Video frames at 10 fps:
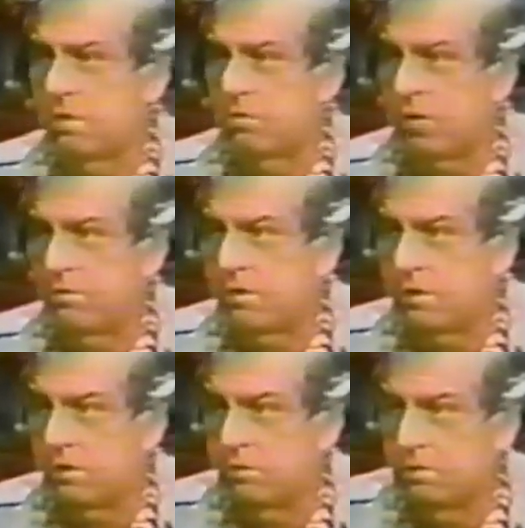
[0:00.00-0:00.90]

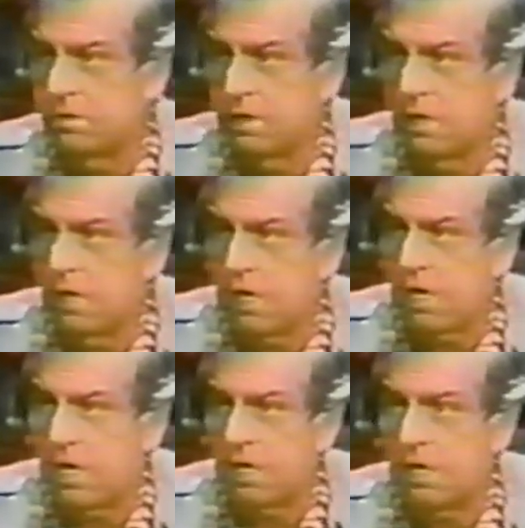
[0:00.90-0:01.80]
Revenue
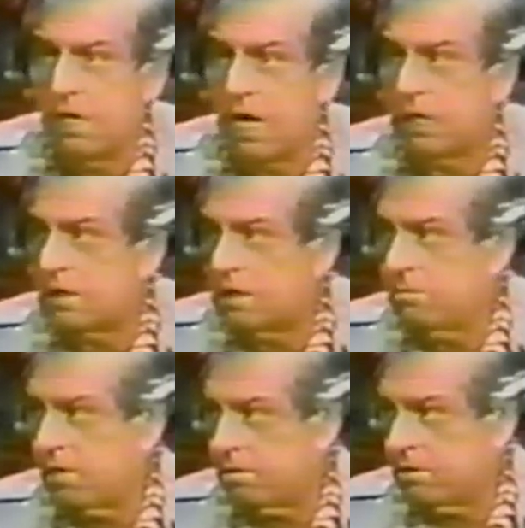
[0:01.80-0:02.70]
uh, at the
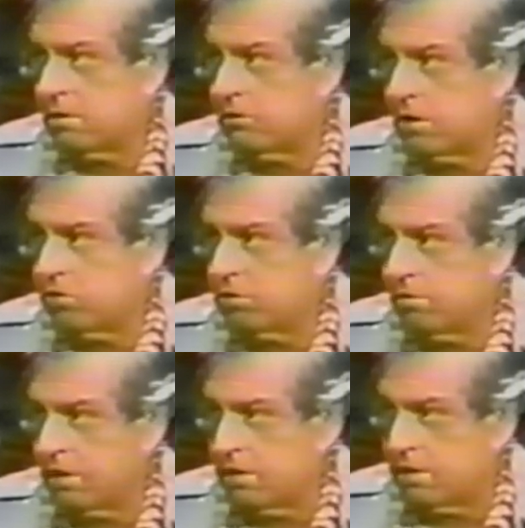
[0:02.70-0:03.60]
Department of the Treasury
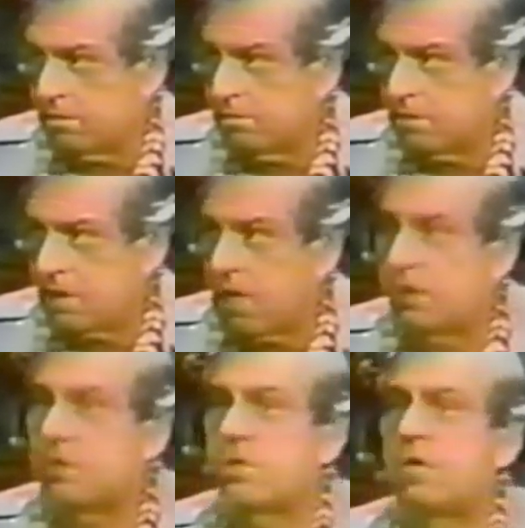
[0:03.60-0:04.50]
building. The
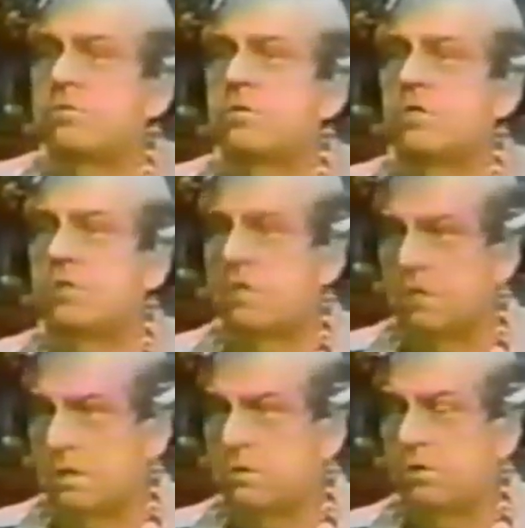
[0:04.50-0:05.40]
IRS offices are in
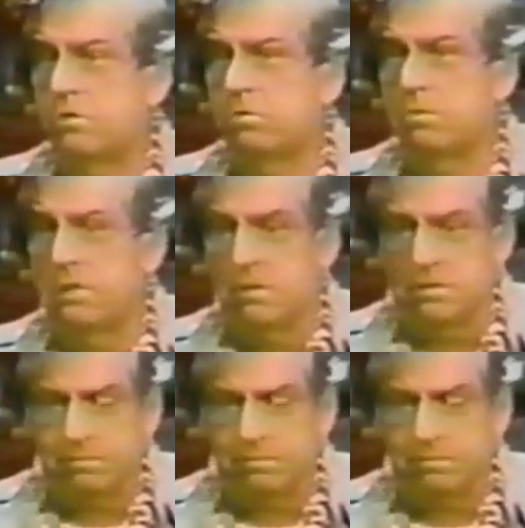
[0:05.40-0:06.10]
the Treasury building.